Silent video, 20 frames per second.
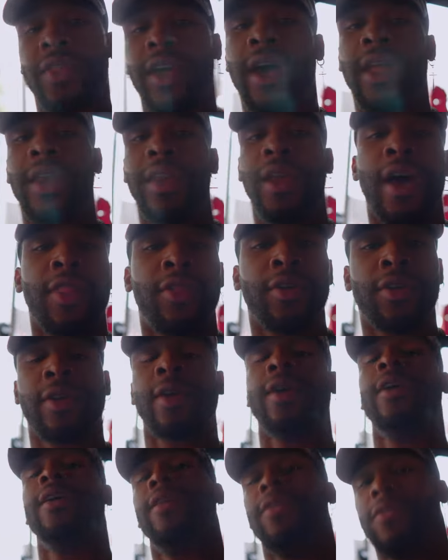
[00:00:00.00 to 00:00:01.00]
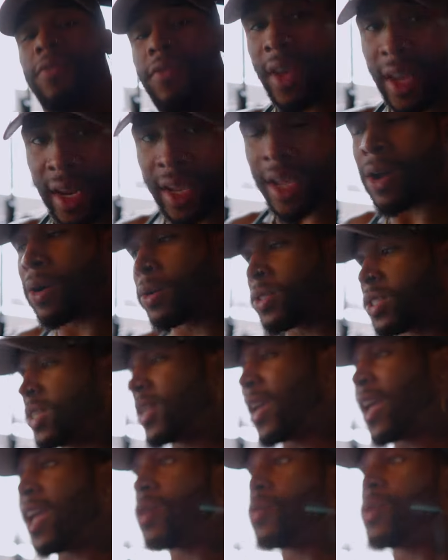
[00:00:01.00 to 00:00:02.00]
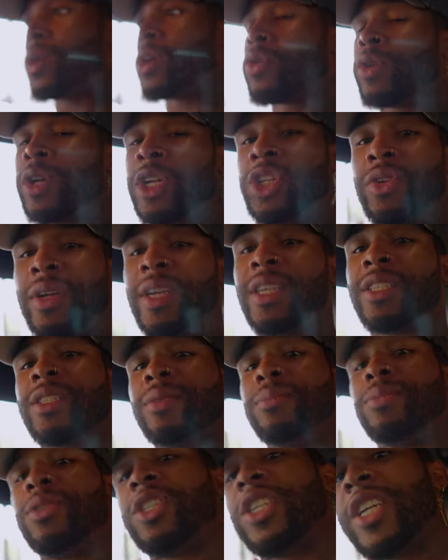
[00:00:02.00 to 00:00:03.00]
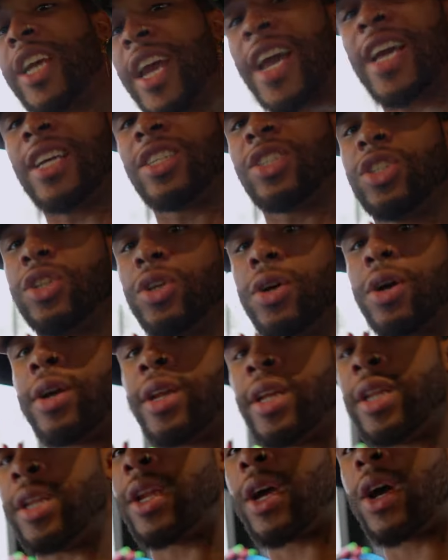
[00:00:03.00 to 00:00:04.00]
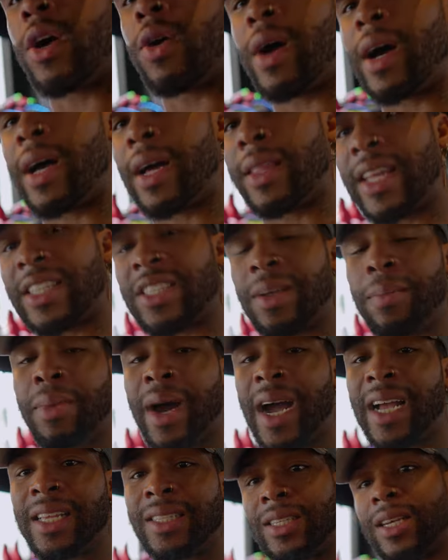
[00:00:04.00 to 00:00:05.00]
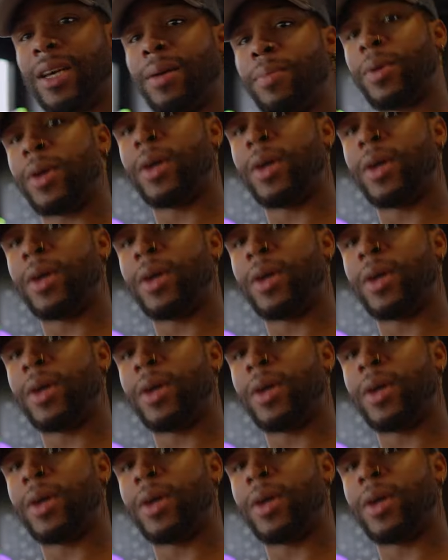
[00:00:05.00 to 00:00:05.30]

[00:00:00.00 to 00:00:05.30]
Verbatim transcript: another video. Today we are going to train some chest. You already know uh, that's a bicep,